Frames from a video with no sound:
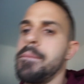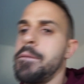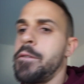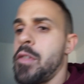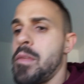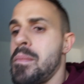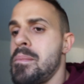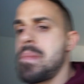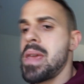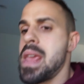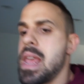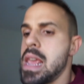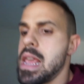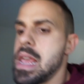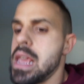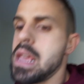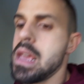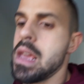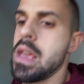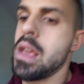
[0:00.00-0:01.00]
For
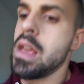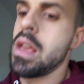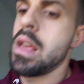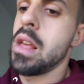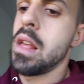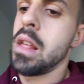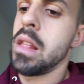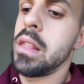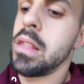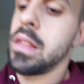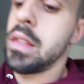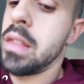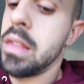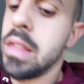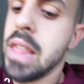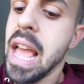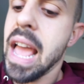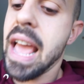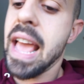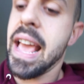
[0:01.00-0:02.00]
me,
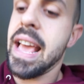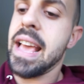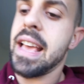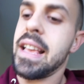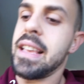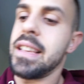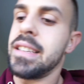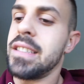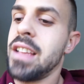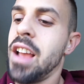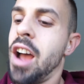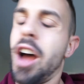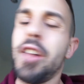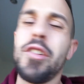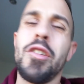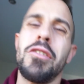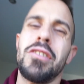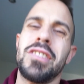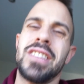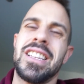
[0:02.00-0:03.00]
that is, I'm
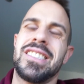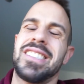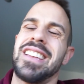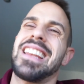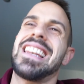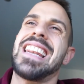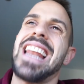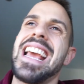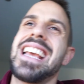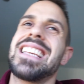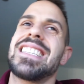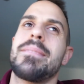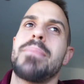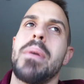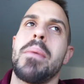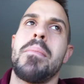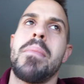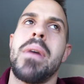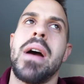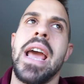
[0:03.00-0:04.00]
not necessarily lazy,
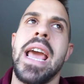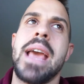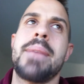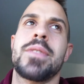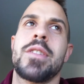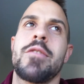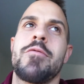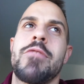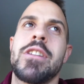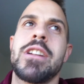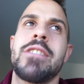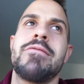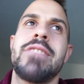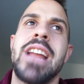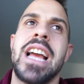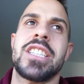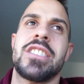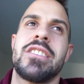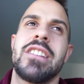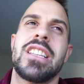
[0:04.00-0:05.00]
but my hips are really
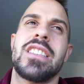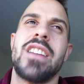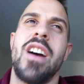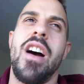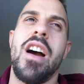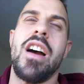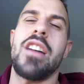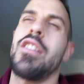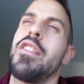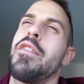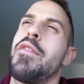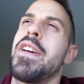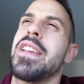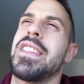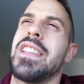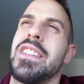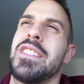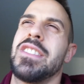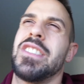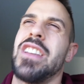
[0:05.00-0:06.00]
naturally tight. I don't know if
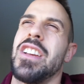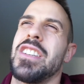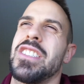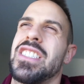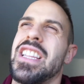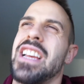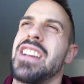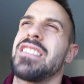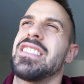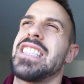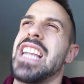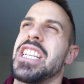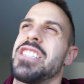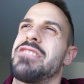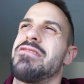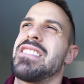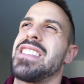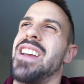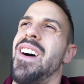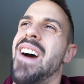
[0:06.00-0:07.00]
there's such thing as
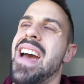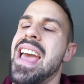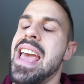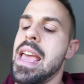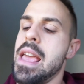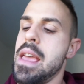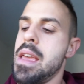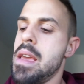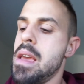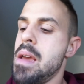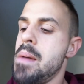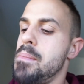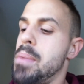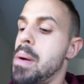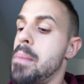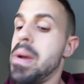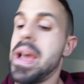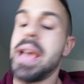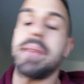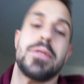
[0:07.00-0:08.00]
naturally tight,
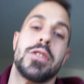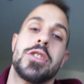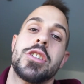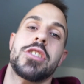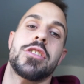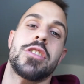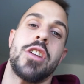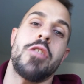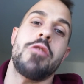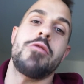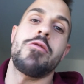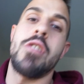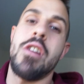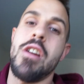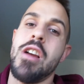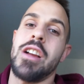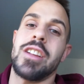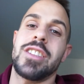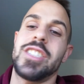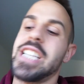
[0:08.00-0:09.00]
but my hips are just so
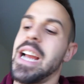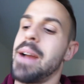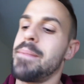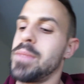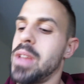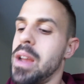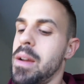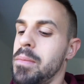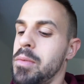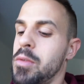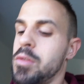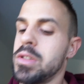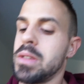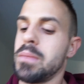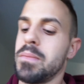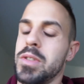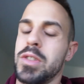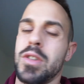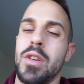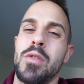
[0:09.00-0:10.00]
jammed up because
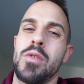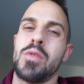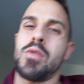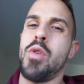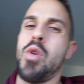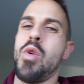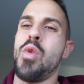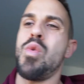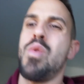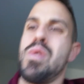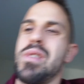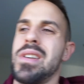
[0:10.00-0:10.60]
I'm so cool.